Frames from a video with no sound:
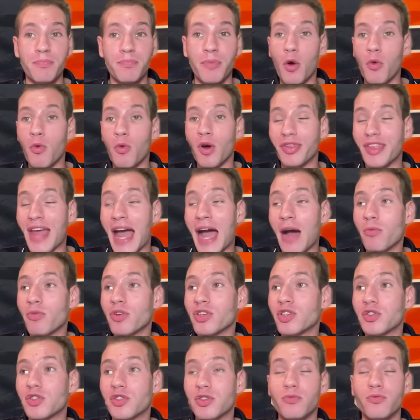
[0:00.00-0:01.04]
But that
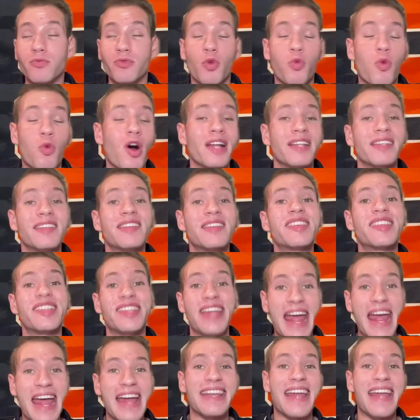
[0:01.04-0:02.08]
was the one
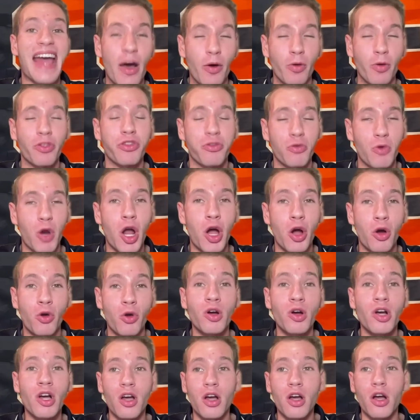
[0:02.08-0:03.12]
standout throw
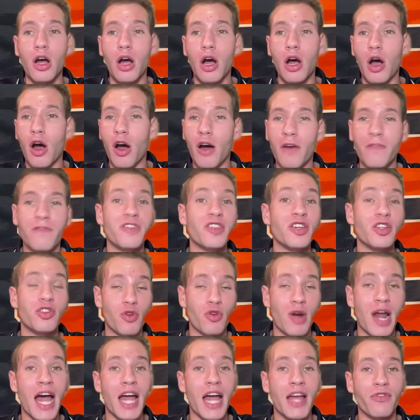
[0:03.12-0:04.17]
of the
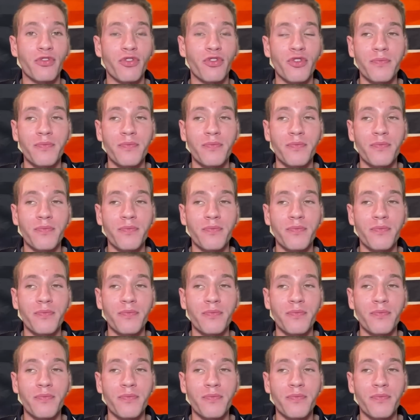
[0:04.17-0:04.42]
drive.